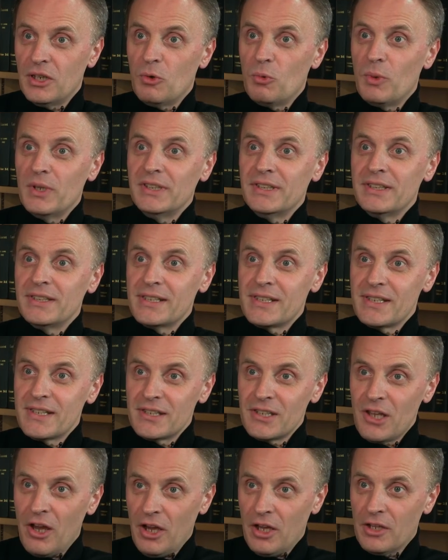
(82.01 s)
we needed
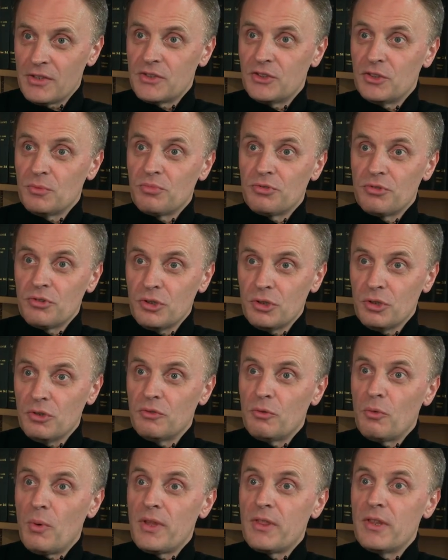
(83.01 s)
science to
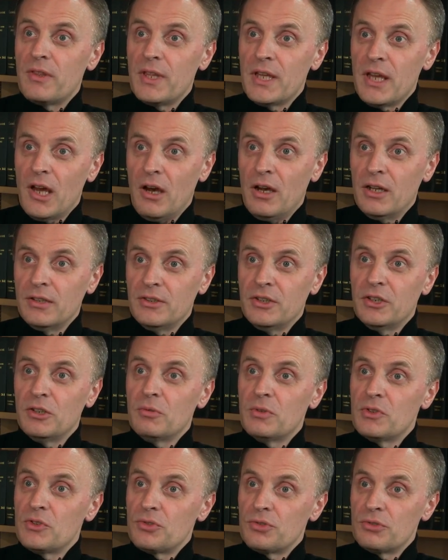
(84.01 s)
prove whether the idea
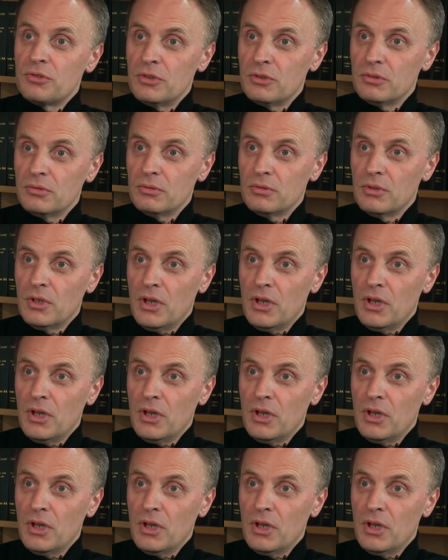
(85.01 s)
was true.